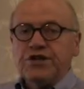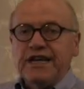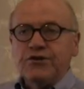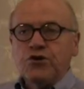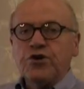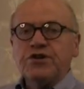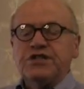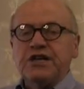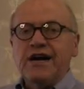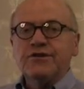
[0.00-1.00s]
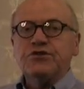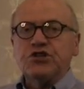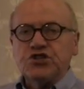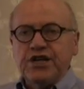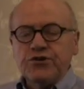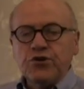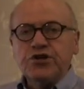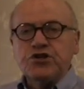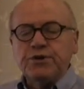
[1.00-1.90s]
to